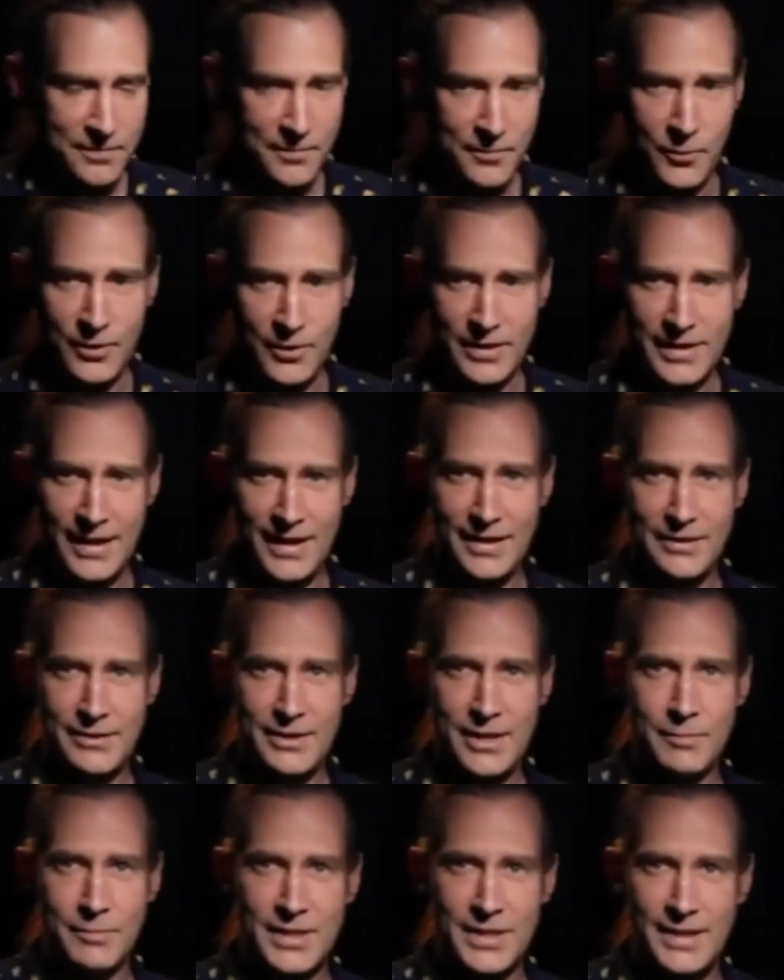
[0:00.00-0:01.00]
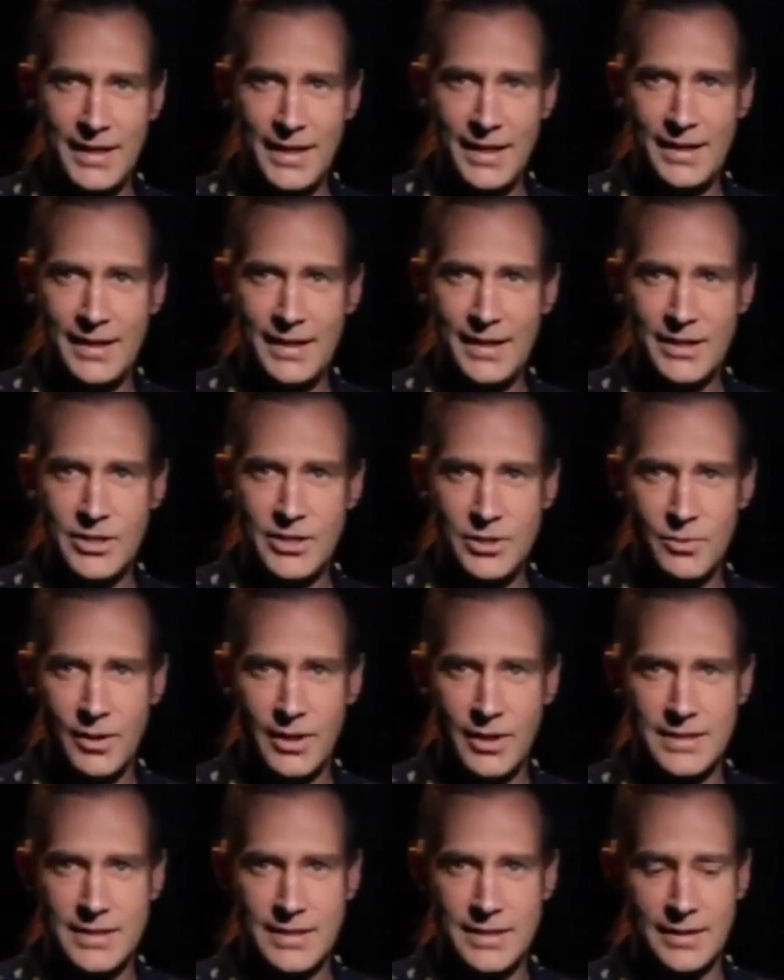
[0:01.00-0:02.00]
with that, we come to the end. I just
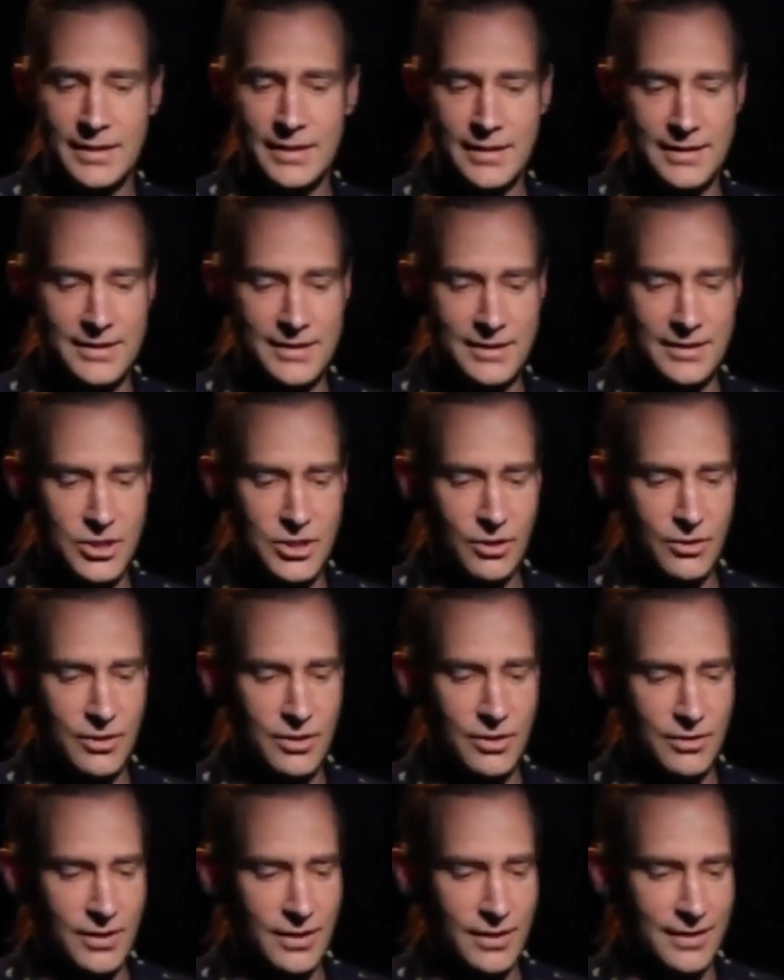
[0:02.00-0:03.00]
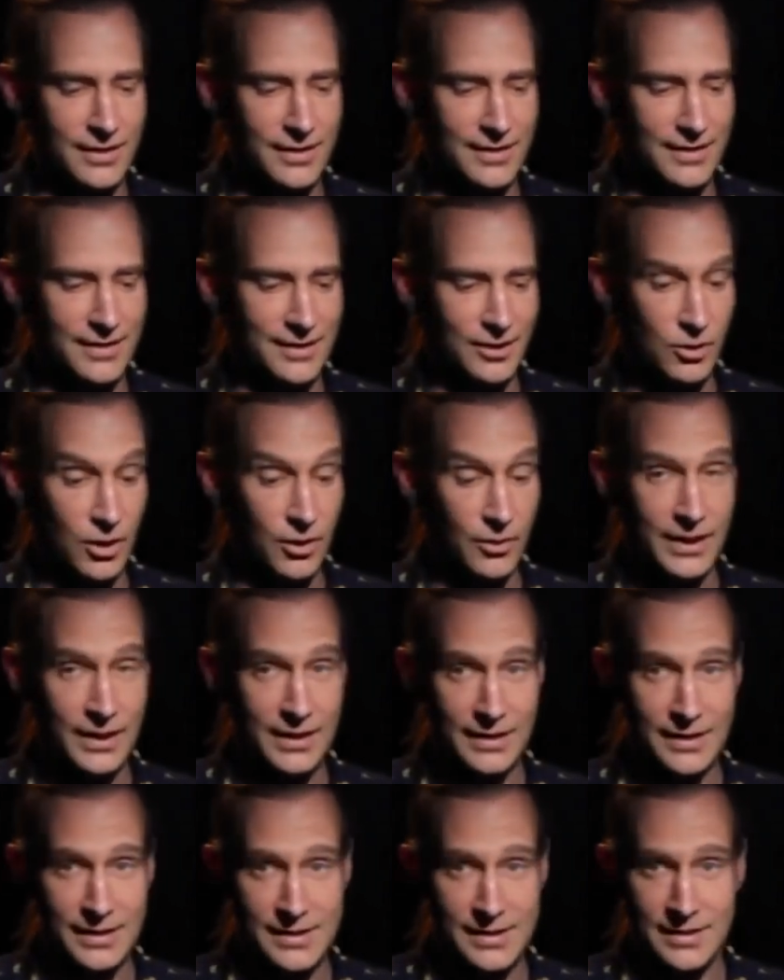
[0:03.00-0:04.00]
wanted to show you the growing
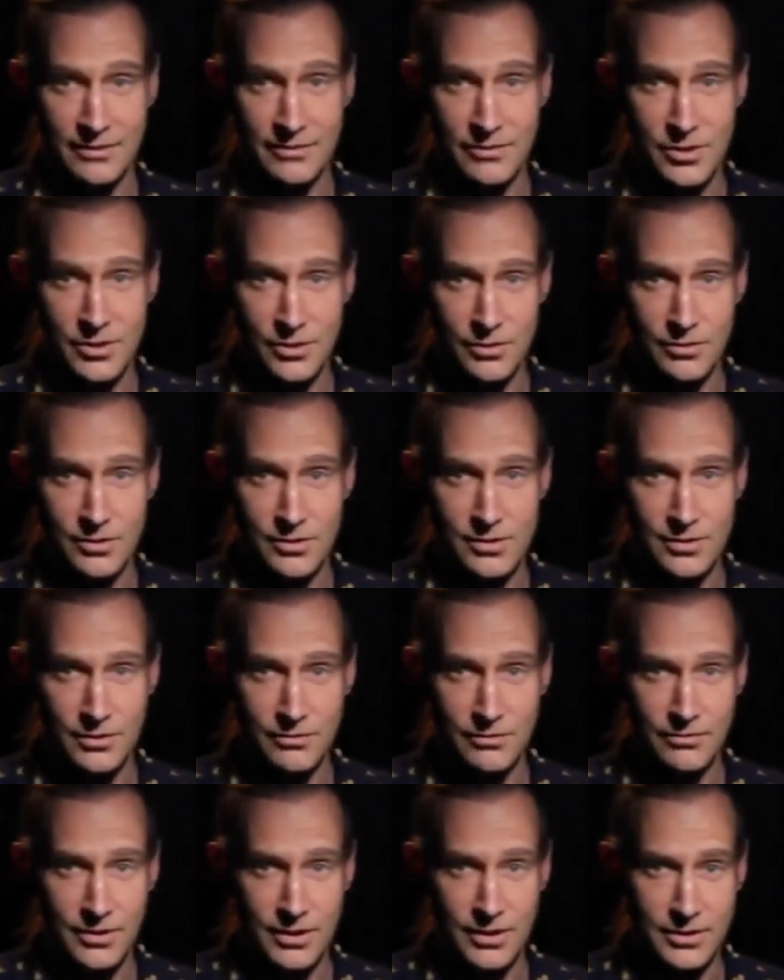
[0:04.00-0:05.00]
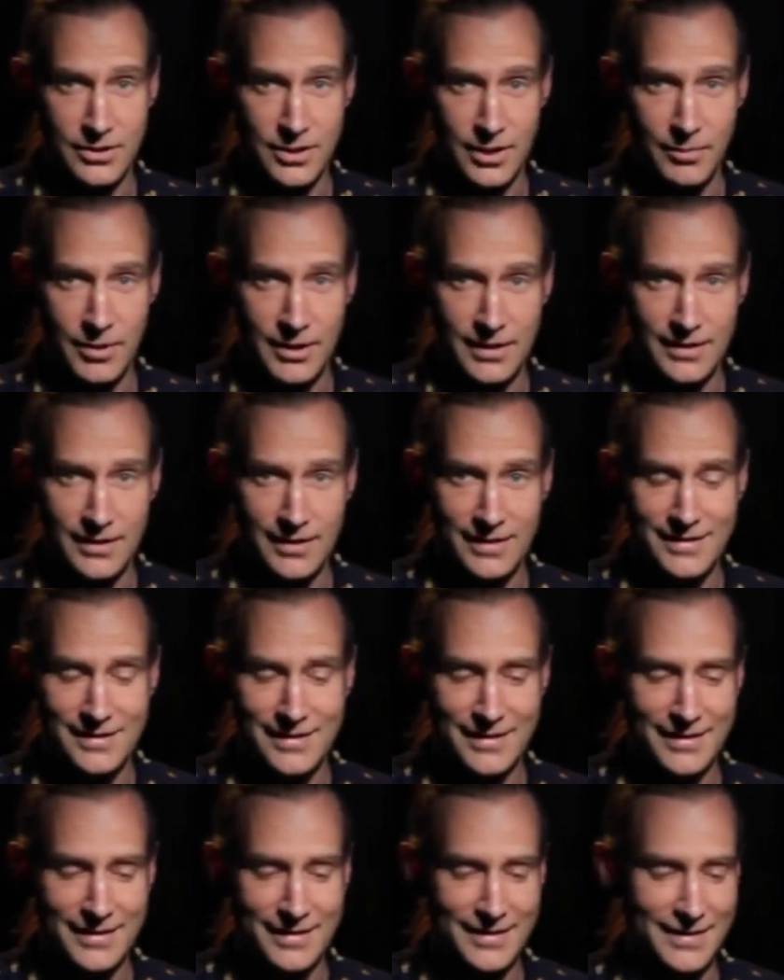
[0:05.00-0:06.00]
list of students who've contributed
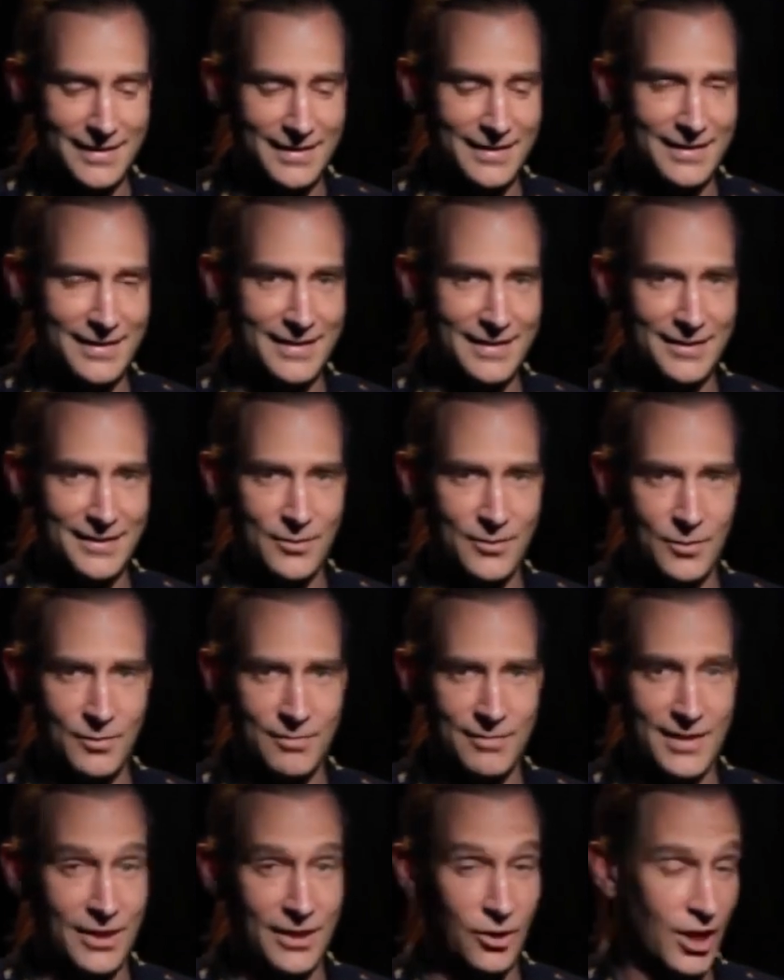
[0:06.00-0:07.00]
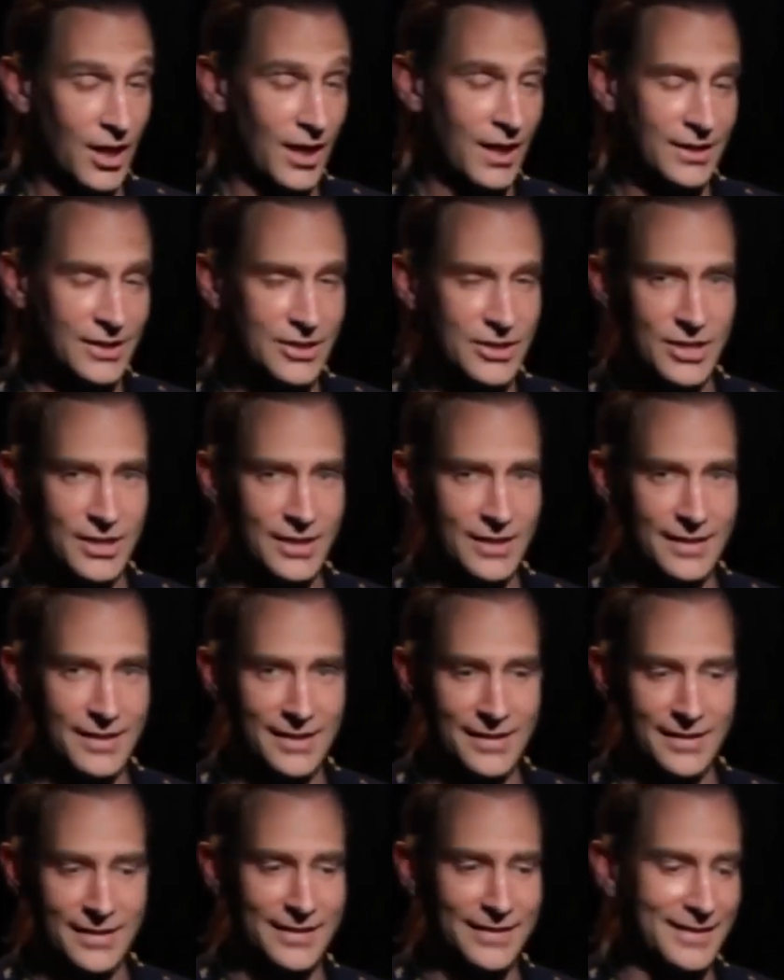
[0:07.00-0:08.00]
their knowledge and
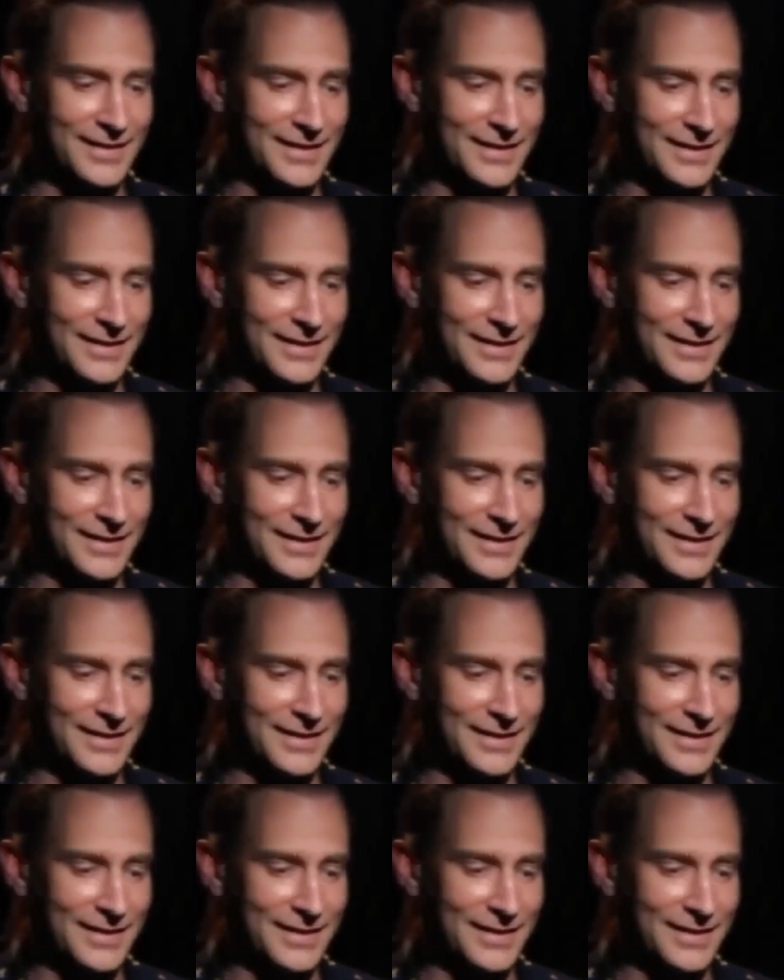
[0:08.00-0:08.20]
their